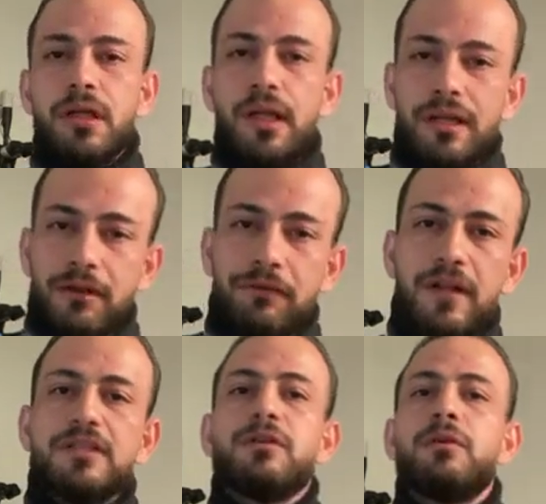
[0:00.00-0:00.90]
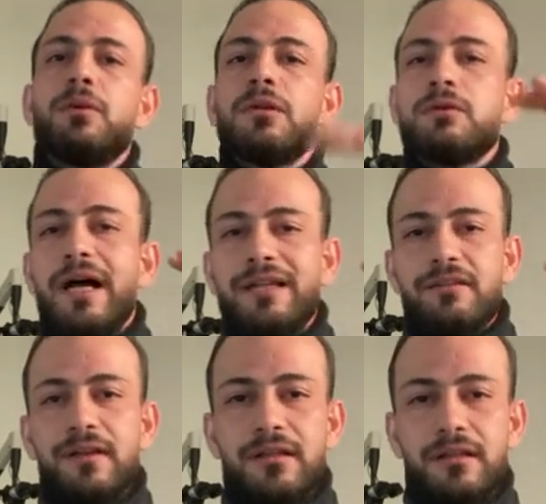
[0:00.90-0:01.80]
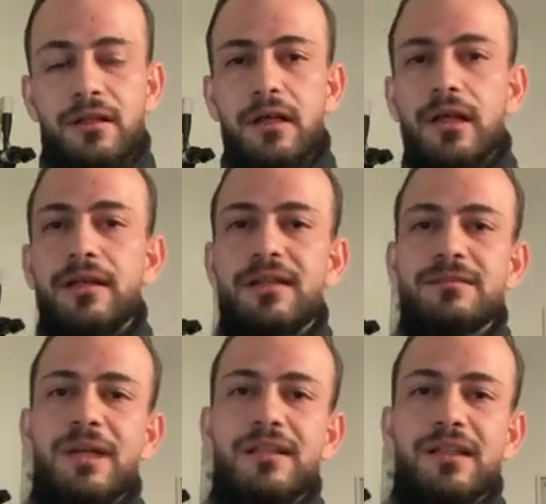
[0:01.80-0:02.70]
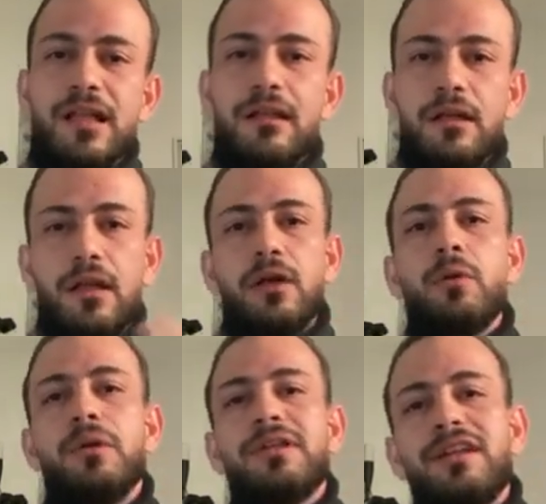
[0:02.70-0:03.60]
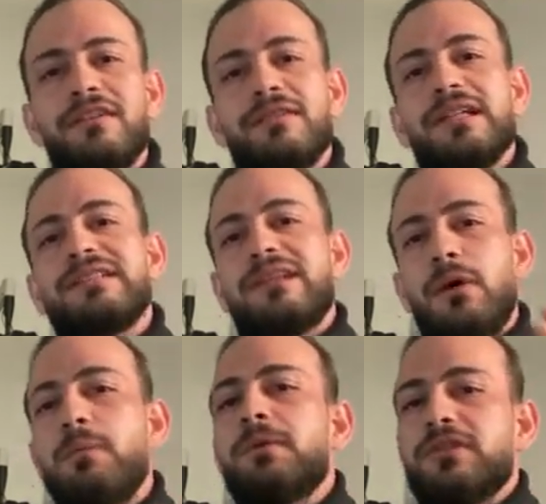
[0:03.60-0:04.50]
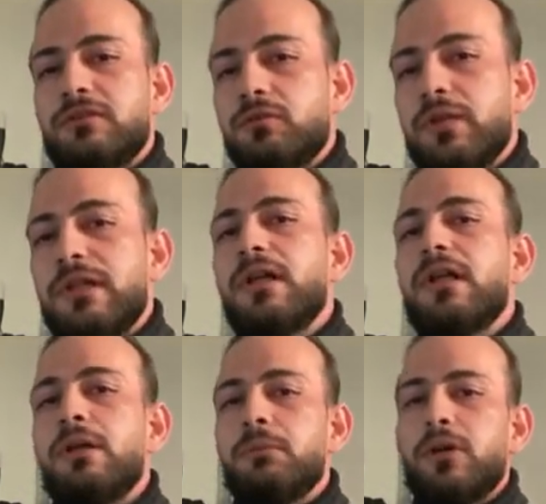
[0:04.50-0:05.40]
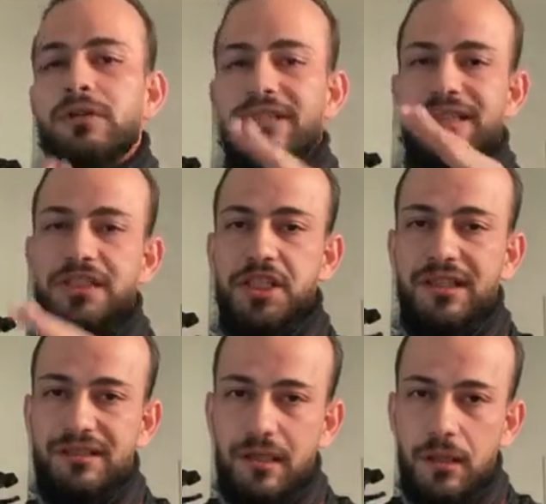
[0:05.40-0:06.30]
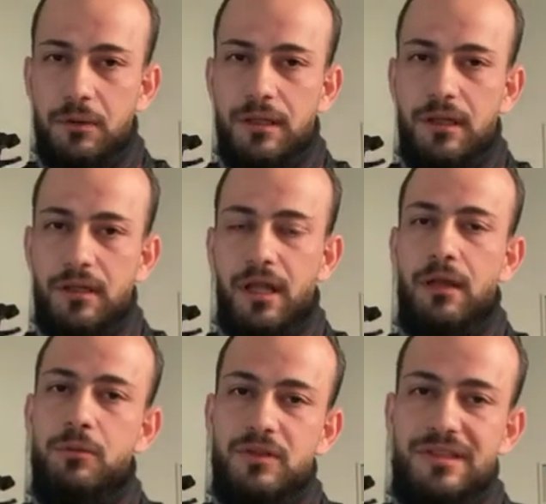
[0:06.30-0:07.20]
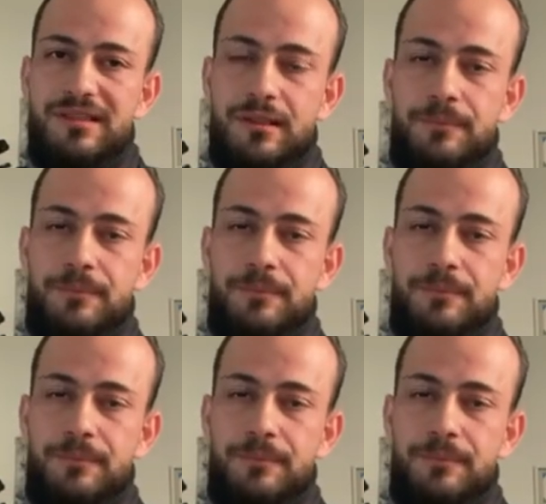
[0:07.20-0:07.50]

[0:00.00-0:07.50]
In reverse, we want to activate it. This material will give us the opposite one because it shut down the immune system.